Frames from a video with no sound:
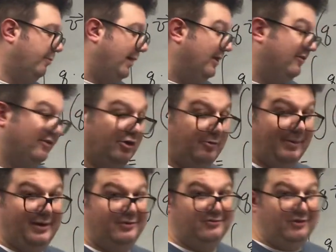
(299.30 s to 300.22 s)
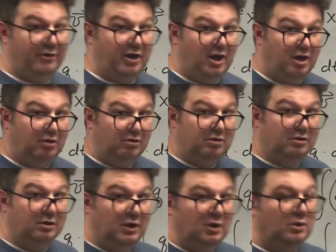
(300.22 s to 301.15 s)
minus zero, minus zero.
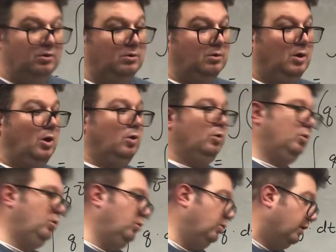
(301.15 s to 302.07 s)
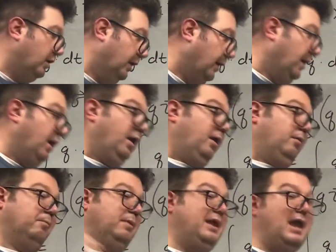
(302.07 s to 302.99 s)
Ooh,
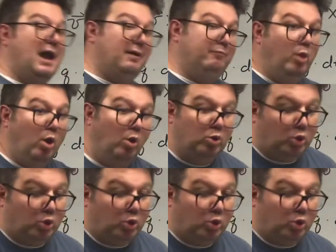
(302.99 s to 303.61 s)
me have no